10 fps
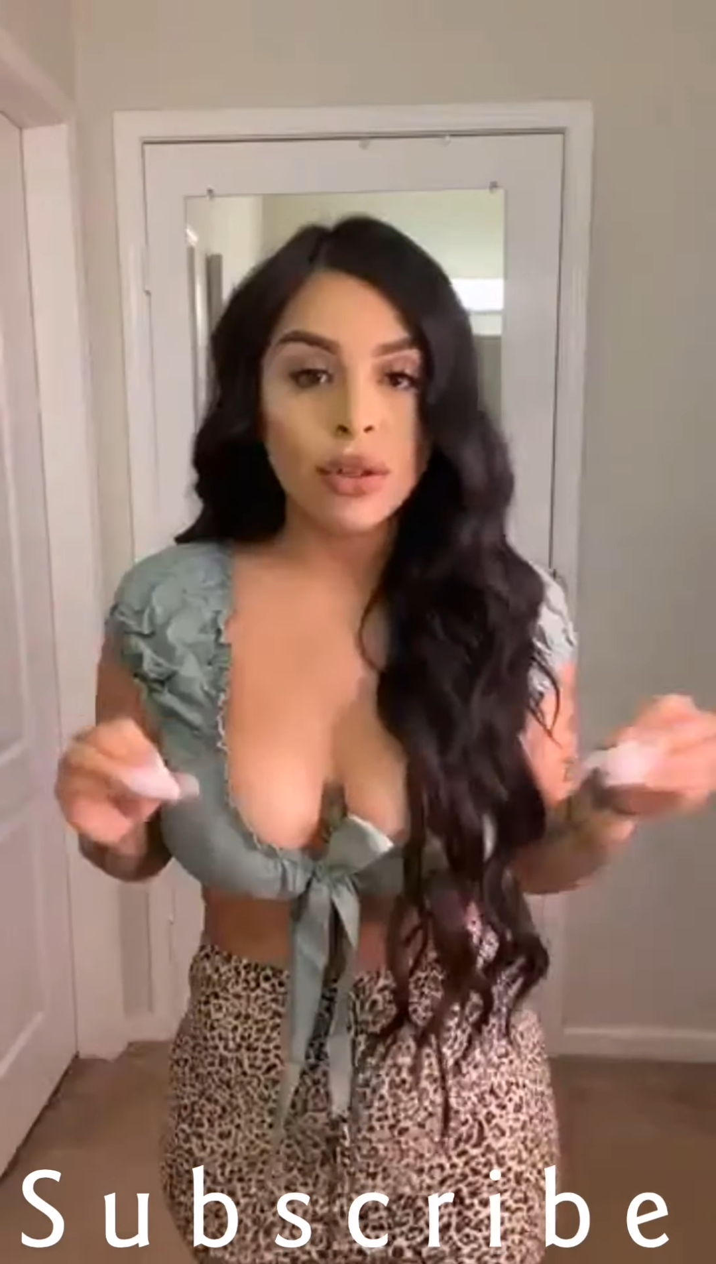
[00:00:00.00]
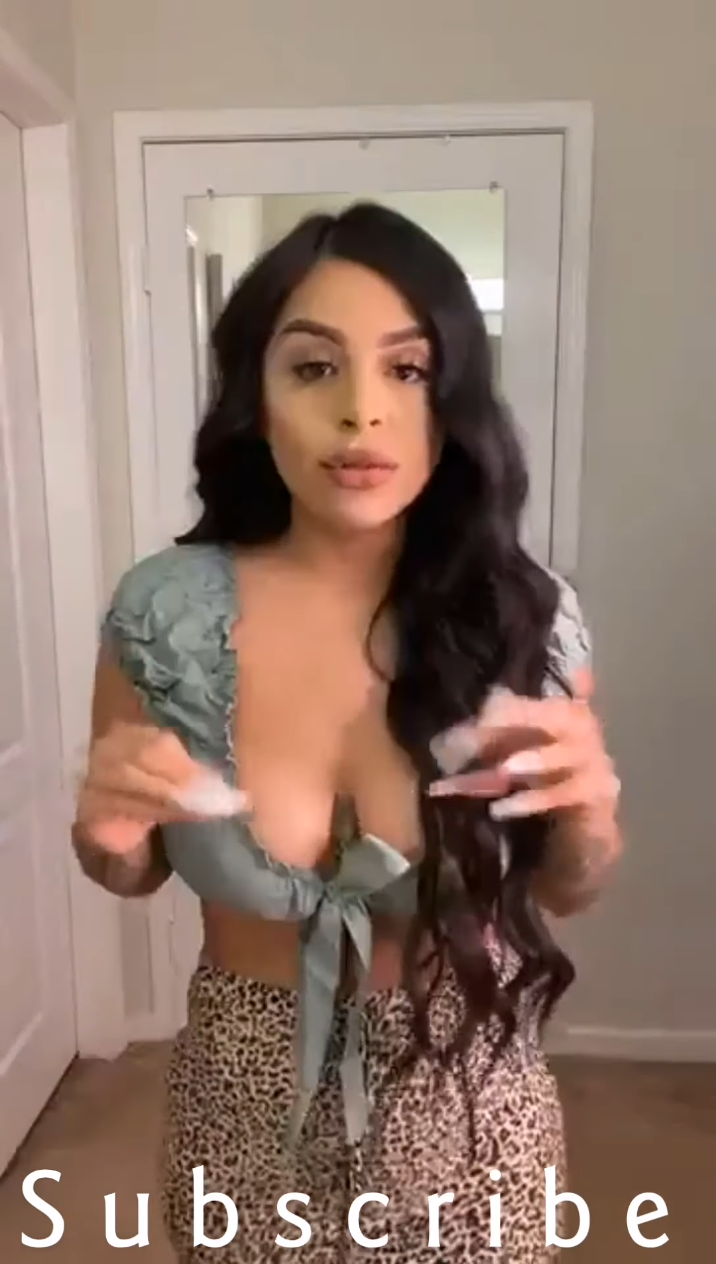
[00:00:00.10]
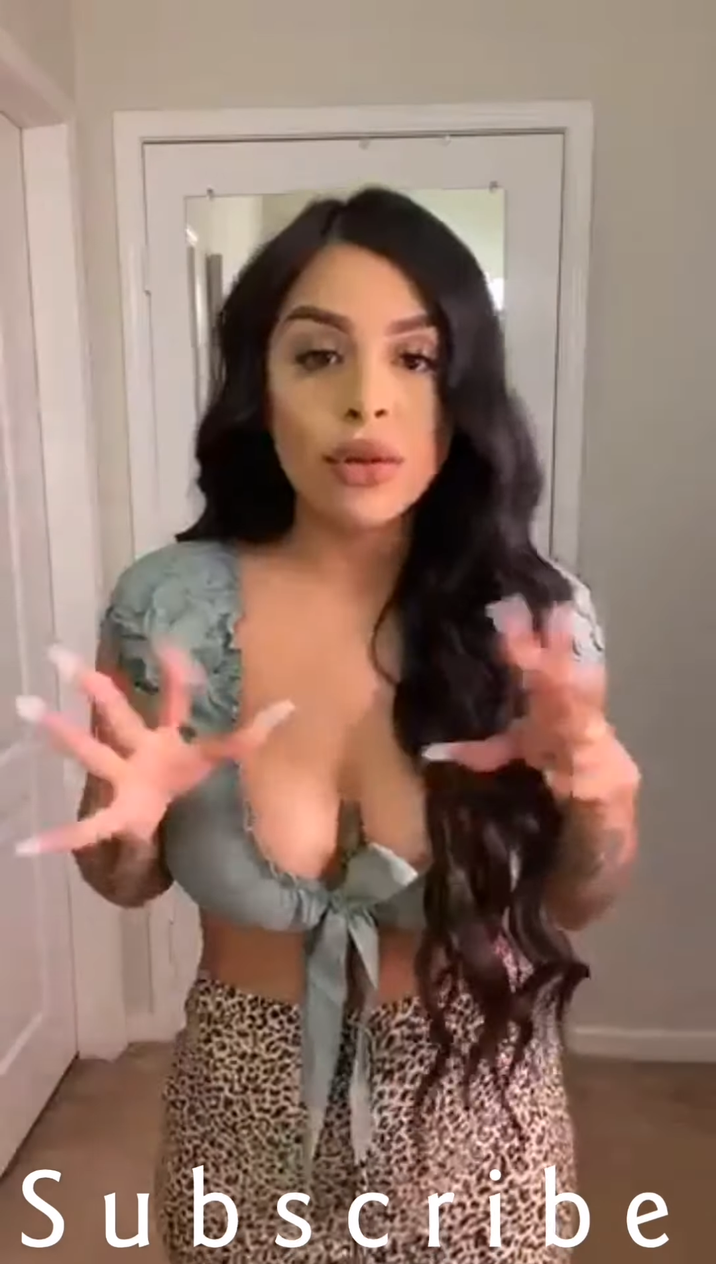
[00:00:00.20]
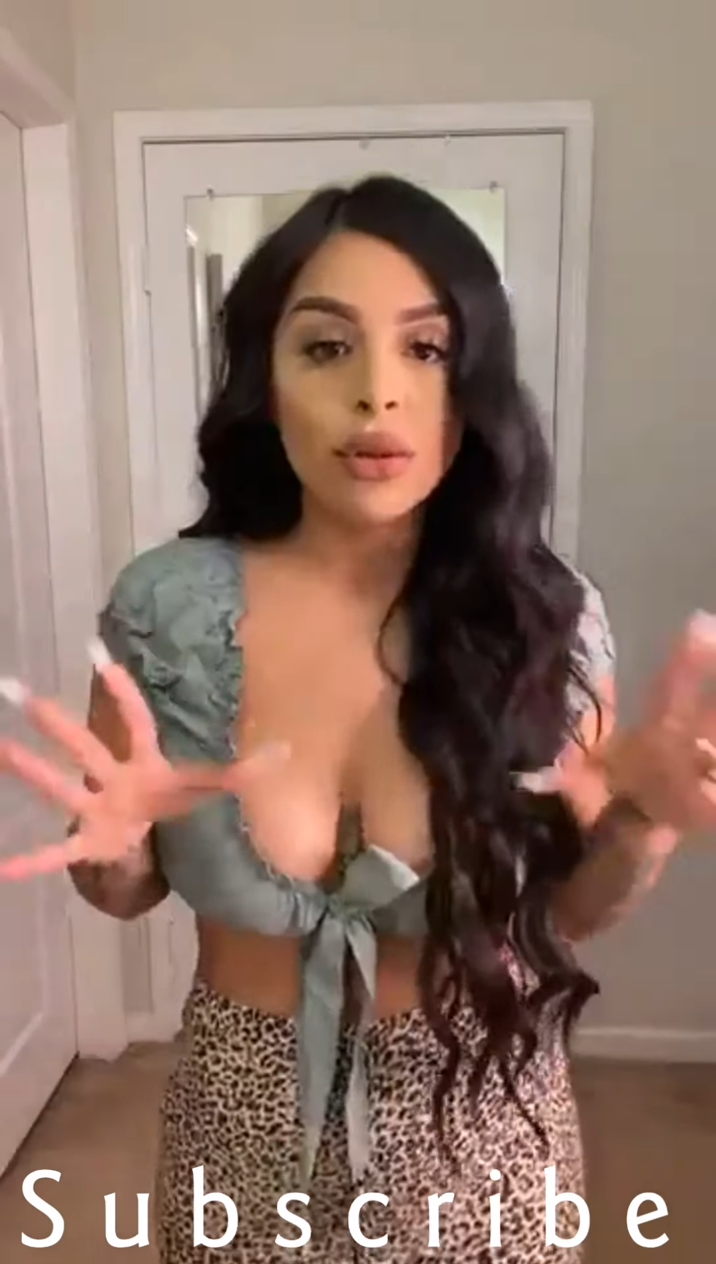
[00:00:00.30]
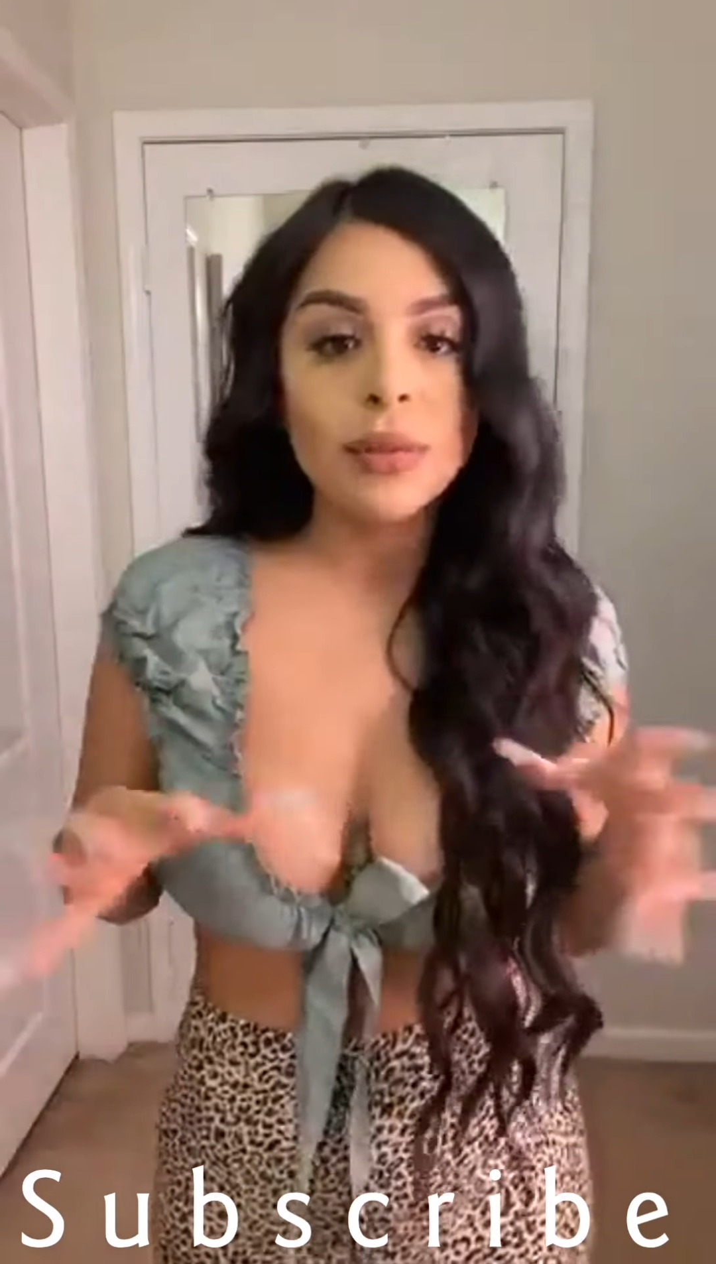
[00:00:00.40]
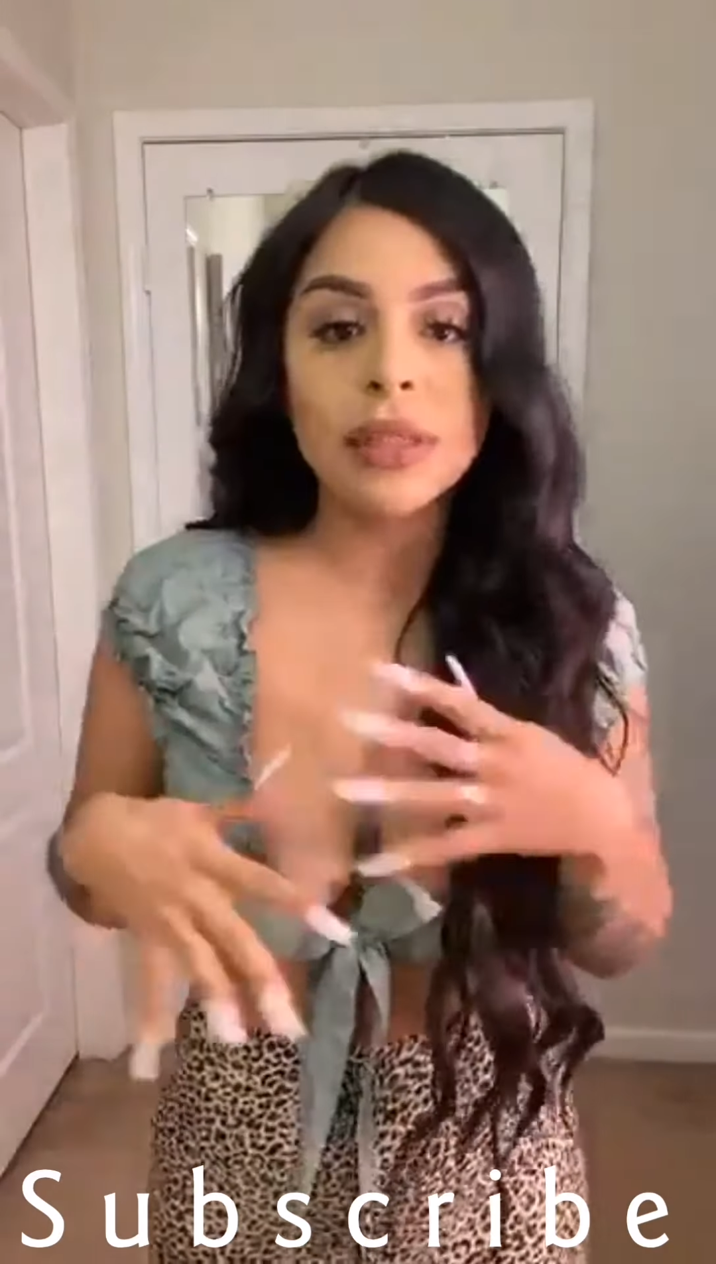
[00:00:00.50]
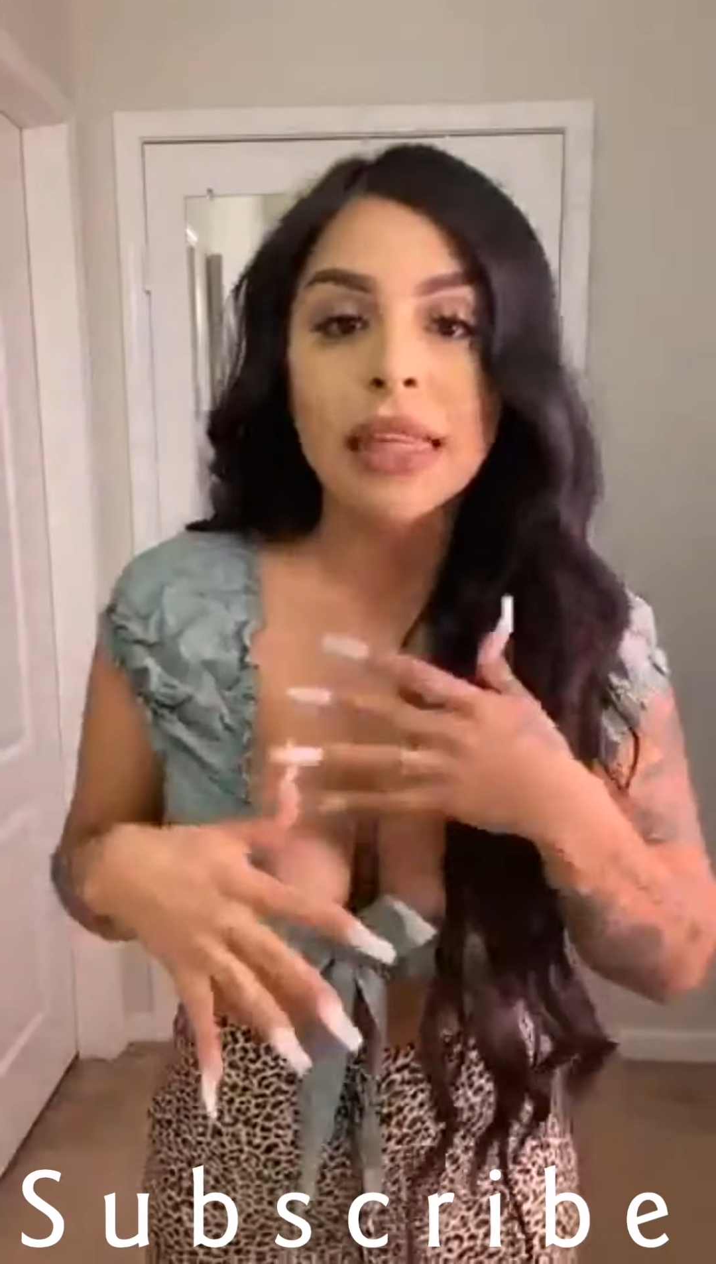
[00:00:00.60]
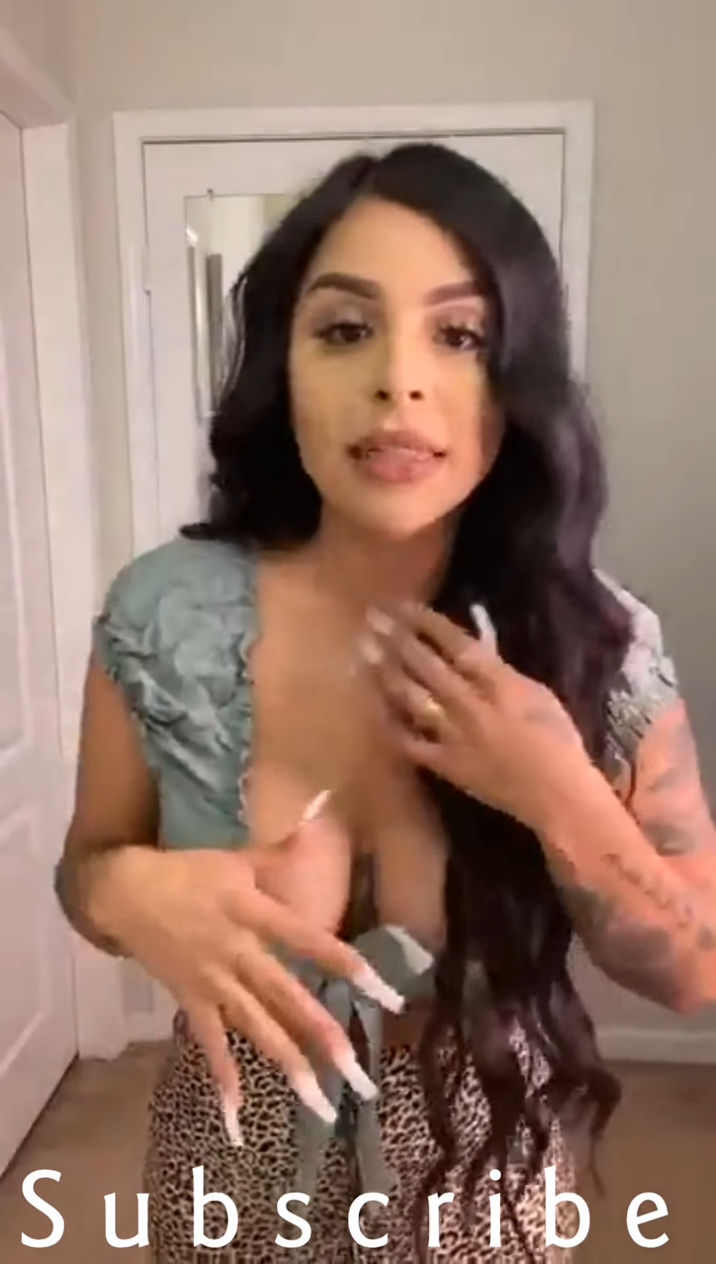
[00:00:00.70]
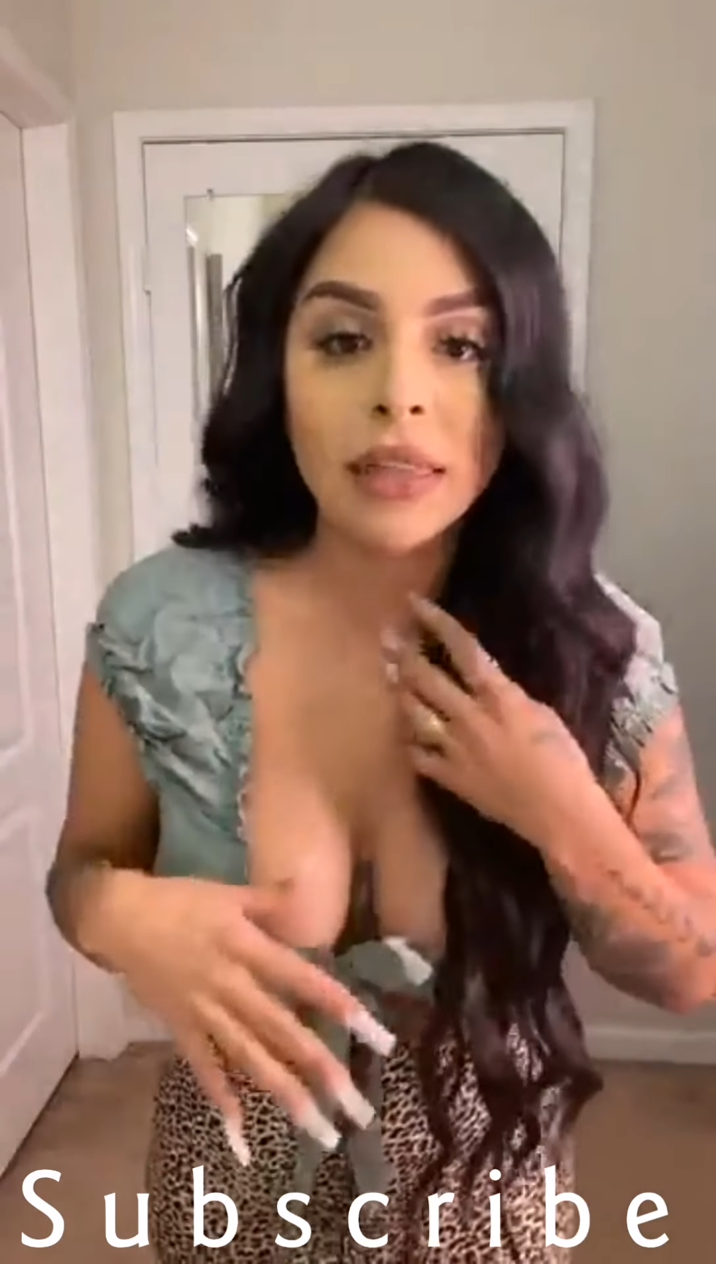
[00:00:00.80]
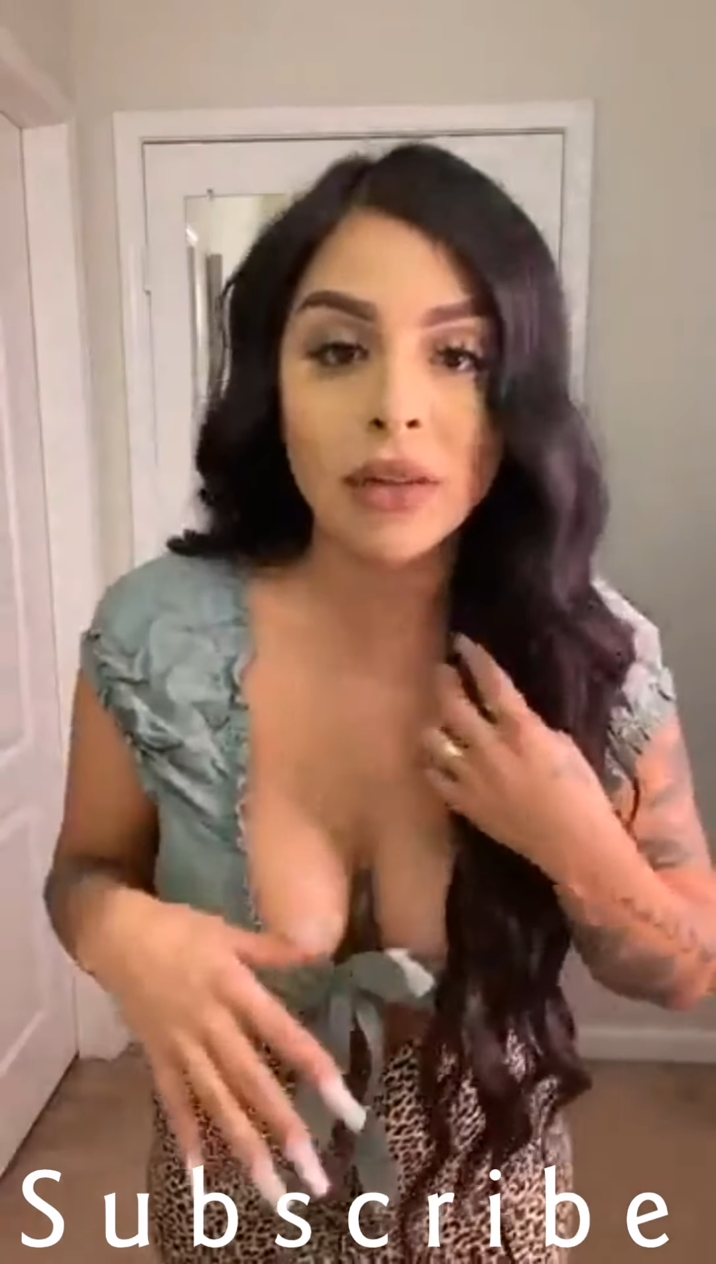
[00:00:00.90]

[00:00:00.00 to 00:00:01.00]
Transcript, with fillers: share it to those groups because I